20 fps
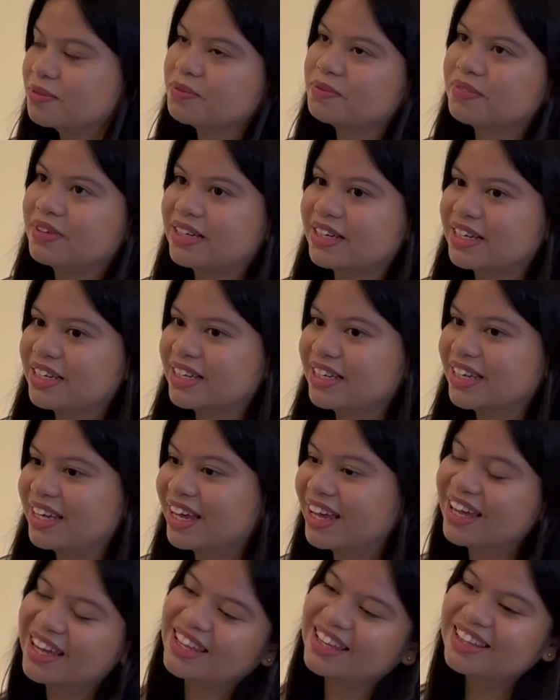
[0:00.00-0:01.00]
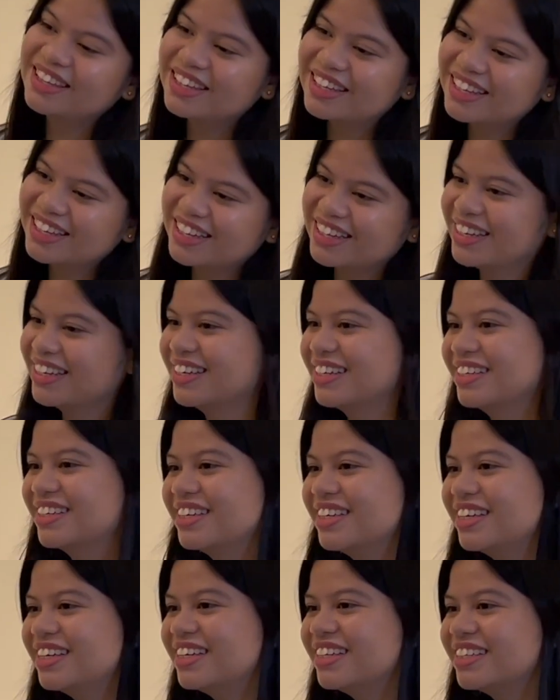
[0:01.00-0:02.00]
my end
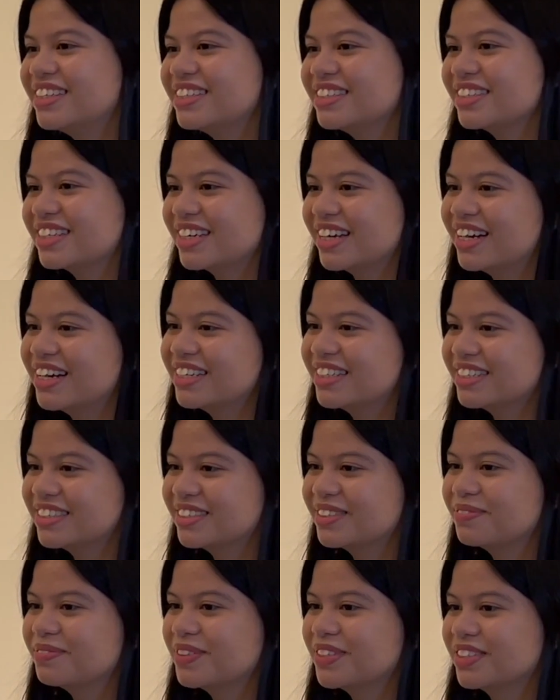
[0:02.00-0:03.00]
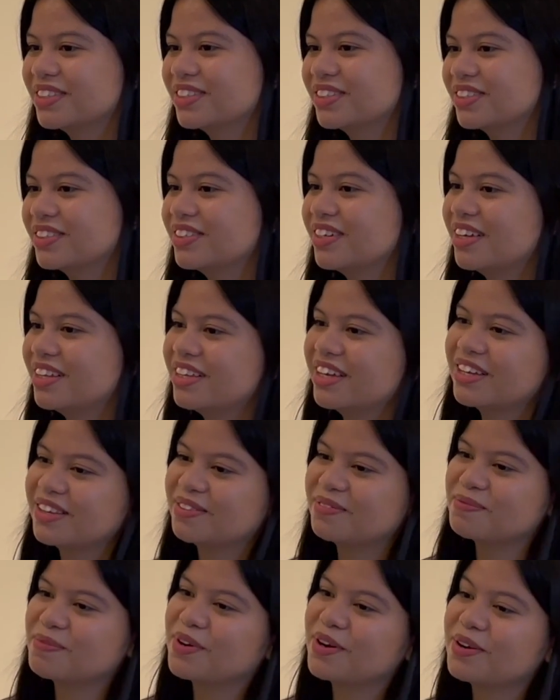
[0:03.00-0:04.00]
in Caritas and Boston School a
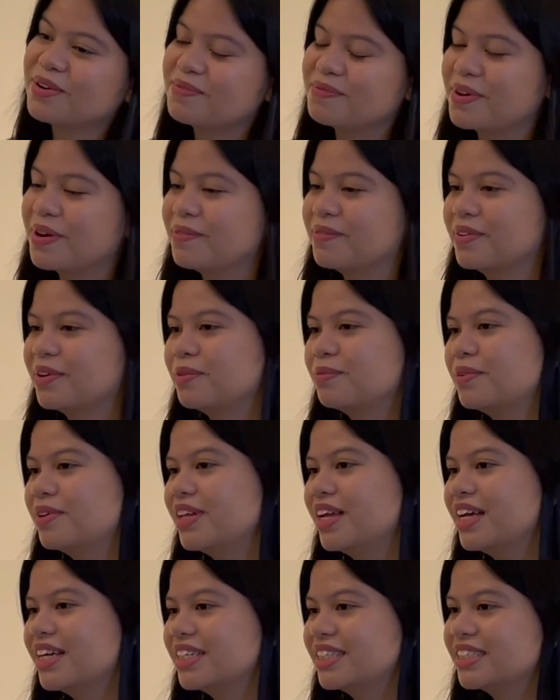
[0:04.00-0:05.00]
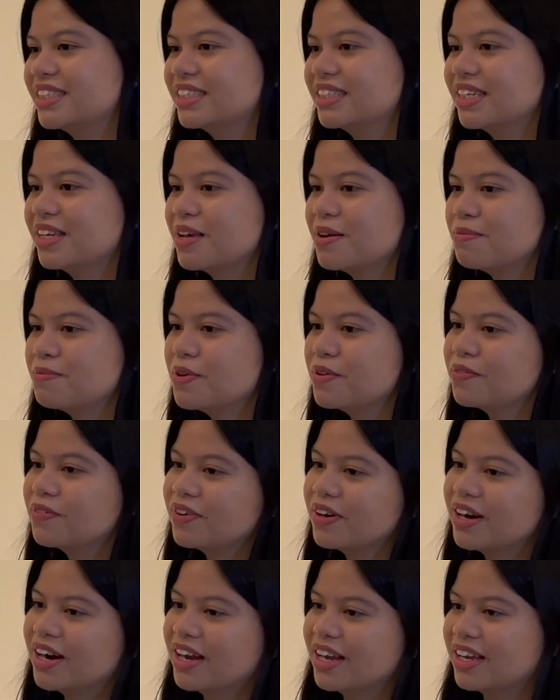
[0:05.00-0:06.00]
lot more memorable. As
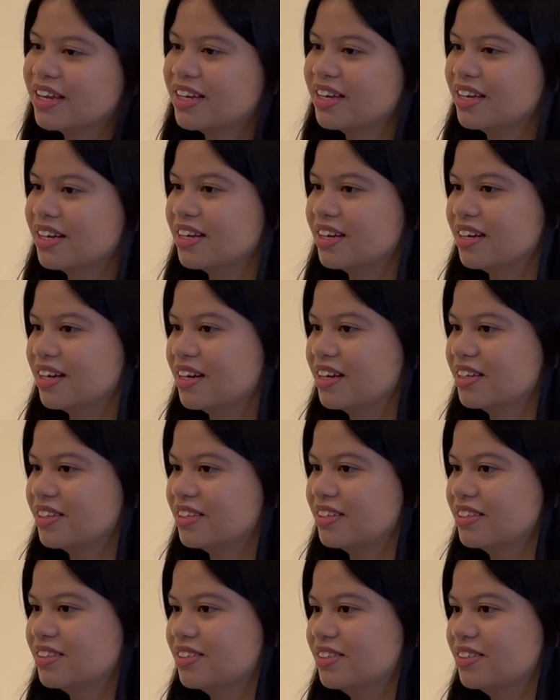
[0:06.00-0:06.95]
before, I got,